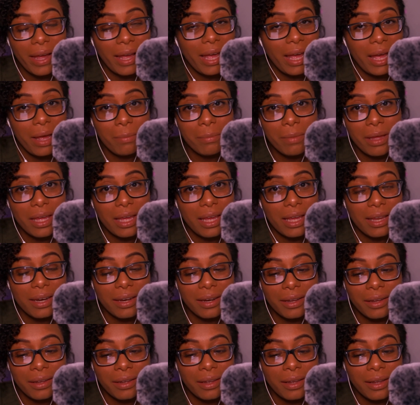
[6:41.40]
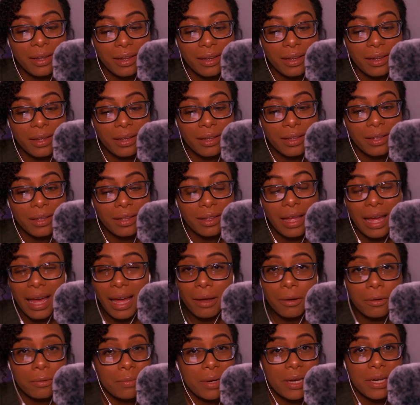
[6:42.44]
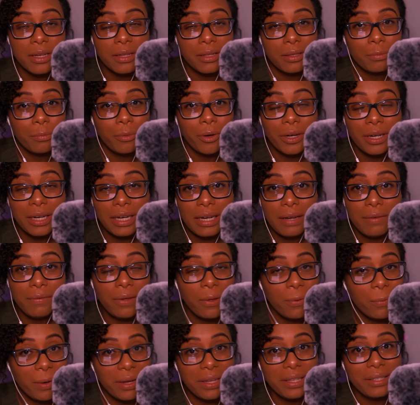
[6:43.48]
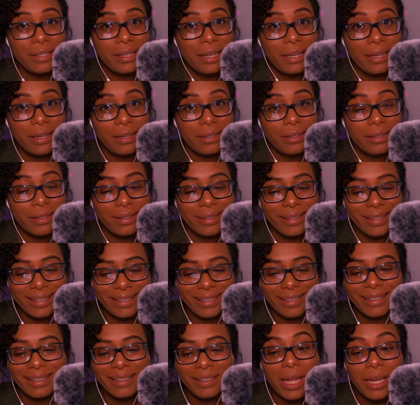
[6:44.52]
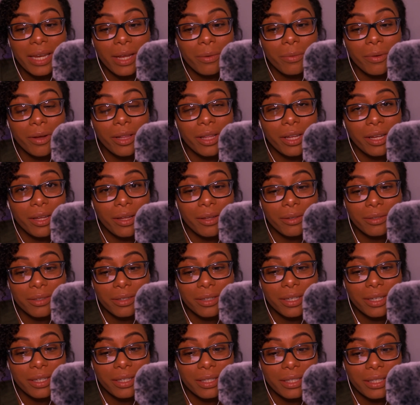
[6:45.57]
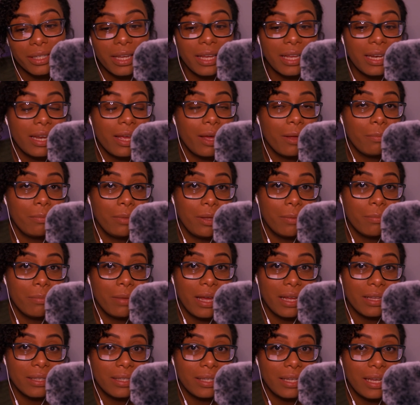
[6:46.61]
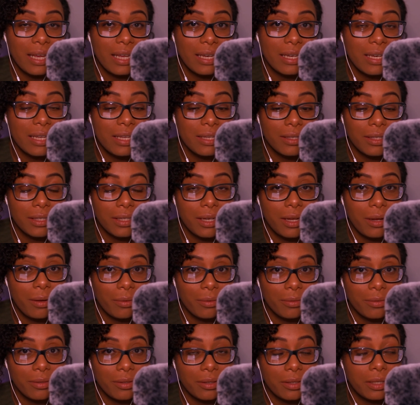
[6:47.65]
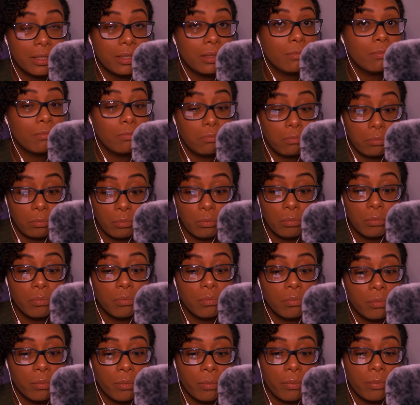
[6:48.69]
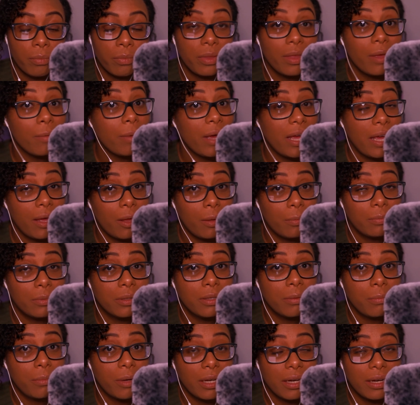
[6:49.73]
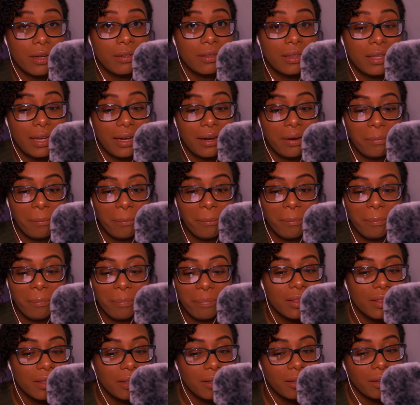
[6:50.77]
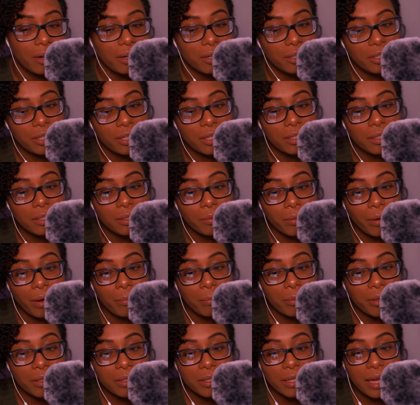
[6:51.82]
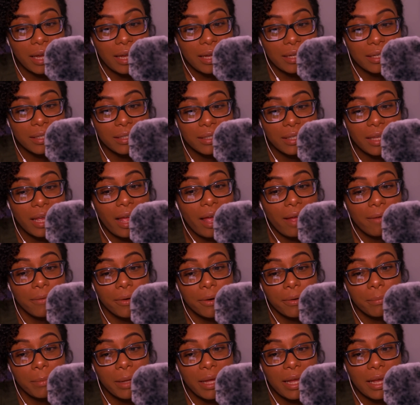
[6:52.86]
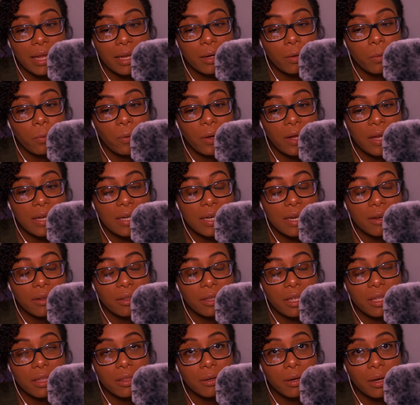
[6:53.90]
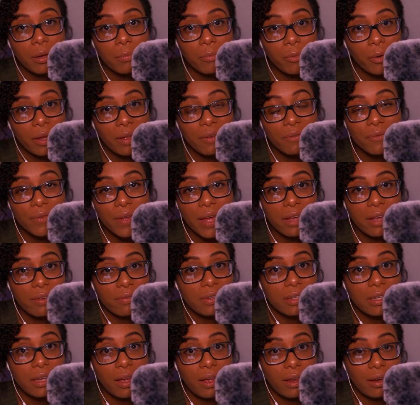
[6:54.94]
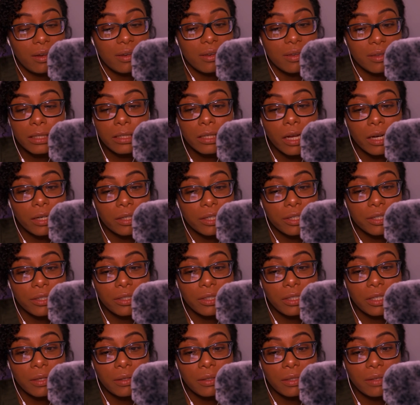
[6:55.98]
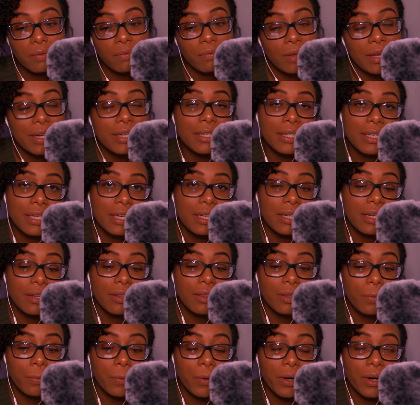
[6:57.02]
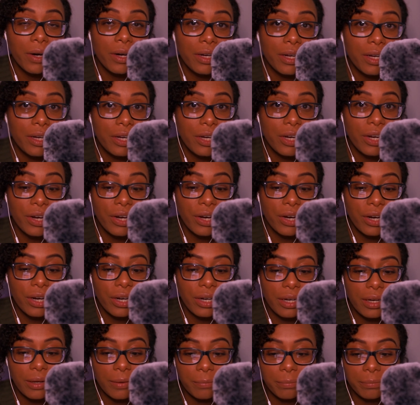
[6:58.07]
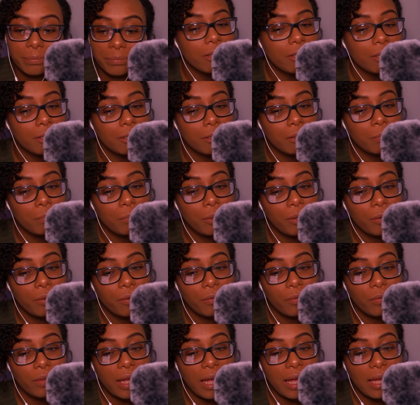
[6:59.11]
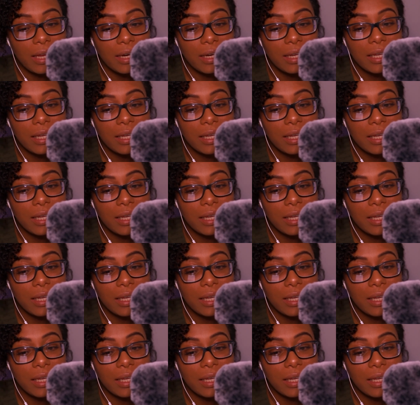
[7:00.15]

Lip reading: I mean, I would be disappointed if he wasn't. Riding roller coasters can help you pass kidney stones. That might help someone out there. The largest scrambled eggs ever made weighed nearly 3.5 tons. Dr. Seuss invented the word nerd. Spoon-fed